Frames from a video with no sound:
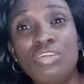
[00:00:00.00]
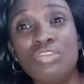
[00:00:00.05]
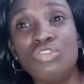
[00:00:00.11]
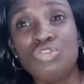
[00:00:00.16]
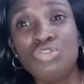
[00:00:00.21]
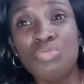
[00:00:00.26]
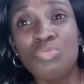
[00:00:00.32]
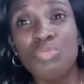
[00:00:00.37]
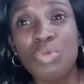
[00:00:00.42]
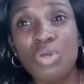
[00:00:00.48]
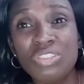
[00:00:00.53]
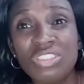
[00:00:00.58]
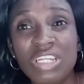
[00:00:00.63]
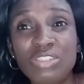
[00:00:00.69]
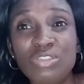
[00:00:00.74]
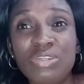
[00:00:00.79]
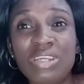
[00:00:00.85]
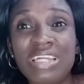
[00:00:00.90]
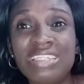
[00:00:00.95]
too much
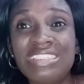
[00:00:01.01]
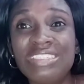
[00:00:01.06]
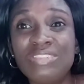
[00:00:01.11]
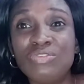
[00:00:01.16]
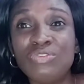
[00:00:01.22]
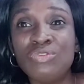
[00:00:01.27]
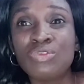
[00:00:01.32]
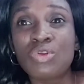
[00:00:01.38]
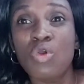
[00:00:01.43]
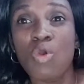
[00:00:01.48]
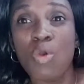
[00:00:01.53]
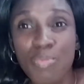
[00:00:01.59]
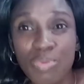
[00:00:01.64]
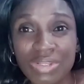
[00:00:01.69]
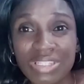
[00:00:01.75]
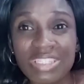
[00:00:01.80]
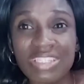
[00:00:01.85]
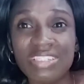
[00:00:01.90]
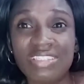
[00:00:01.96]
that you can't even cope
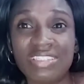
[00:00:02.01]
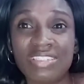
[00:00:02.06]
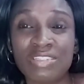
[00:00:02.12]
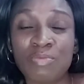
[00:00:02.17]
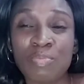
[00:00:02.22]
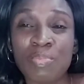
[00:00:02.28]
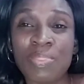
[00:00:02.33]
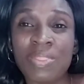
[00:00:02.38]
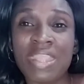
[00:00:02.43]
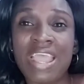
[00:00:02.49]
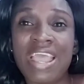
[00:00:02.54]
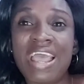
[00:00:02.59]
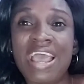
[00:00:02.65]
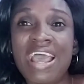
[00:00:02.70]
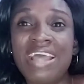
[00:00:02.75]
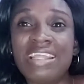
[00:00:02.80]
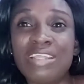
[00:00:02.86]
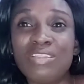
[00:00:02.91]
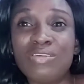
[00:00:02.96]
with it.
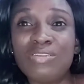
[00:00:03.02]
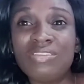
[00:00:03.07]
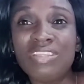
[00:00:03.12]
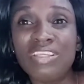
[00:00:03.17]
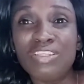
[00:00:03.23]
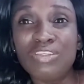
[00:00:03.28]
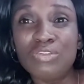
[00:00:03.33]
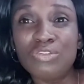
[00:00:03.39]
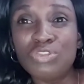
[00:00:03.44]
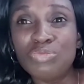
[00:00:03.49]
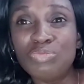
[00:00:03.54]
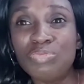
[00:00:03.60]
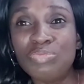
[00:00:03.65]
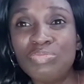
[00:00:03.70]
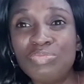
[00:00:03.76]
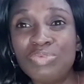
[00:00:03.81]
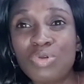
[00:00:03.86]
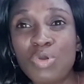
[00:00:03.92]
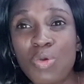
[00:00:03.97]
And I don't think you should
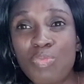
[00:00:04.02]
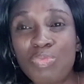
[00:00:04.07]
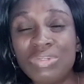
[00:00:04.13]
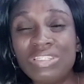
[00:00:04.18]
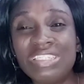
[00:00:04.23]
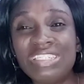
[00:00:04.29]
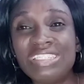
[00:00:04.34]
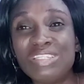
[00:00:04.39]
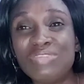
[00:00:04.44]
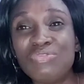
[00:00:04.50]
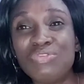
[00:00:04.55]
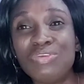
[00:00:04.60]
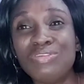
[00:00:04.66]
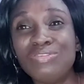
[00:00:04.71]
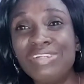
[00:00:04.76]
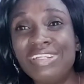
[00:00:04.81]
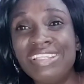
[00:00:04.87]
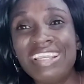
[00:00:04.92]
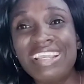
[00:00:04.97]
cope with it if you
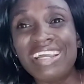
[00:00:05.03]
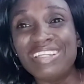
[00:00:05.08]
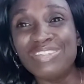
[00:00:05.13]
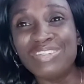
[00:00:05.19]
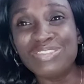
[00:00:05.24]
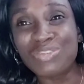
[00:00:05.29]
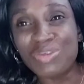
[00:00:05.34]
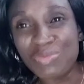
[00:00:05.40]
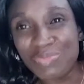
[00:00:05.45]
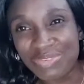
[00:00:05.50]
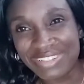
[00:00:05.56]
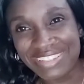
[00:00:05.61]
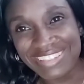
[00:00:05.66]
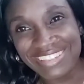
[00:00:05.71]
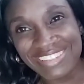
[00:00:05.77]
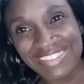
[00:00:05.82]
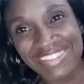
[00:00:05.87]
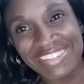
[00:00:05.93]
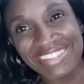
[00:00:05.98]
really cannot cope with
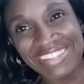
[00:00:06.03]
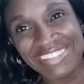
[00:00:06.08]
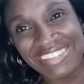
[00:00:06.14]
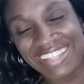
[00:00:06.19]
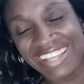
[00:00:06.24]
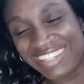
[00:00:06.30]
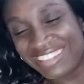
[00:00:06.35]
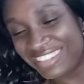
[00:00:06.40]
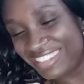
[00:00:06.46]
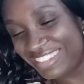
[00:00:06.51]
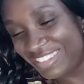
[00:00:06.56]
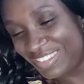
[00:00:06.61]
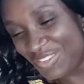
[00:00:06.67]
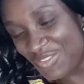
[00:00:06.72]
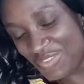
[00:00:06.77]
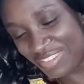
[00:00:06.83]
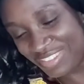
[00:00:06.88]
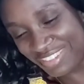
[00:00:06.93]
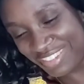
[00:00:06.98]
it. You understand? This
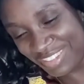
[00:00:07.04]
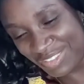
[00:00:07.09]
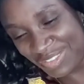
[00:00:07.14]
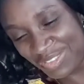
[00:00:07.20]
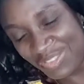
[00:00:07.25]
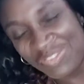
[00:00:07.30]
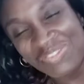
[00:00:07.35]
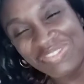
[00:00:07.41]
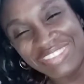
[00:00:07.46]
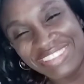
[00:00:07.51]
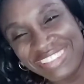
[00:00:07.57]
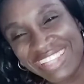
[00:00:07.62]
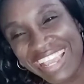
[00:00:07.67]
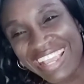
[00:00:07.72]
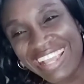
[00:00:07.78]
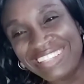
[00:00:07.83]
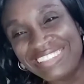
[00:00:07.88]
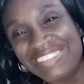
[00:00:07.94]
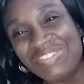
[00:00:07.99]
one was just too much. I
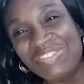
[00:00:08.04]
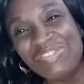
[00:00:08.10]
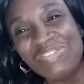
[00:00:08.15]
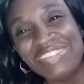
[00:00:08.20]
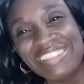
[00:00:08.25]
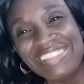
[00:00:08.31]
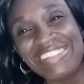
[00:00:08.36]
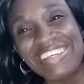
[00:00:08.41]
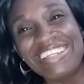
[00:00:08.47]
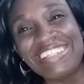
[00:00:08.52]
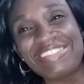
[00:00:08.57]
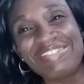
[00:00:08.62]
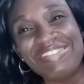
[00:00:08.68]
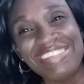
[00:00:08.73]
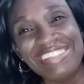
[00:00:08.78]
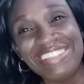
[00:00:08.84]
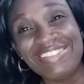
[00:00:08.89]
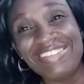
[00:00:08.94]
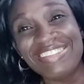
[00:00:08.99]
can't even begin to
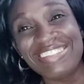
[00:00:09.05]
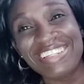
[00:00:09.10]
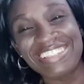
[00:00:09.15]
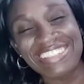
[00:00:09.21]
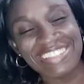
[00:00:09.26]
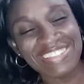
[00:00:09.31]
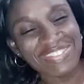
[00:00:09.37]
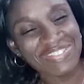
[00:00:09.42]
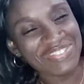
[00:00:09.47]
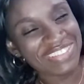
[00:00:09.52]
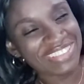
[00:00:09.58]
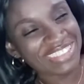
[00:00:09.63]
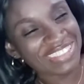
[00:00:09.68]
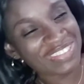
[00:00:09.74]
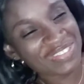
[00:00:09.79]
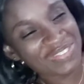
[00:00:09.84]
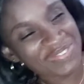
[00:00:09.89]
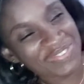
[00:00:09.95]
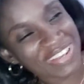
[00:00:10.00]
explain. It was just too much,
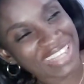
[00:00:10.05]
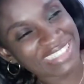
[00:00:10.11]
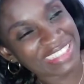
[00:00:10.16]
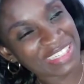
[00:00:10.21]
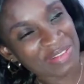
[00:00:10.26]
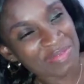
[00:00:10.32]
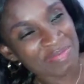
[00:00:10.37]
too bad.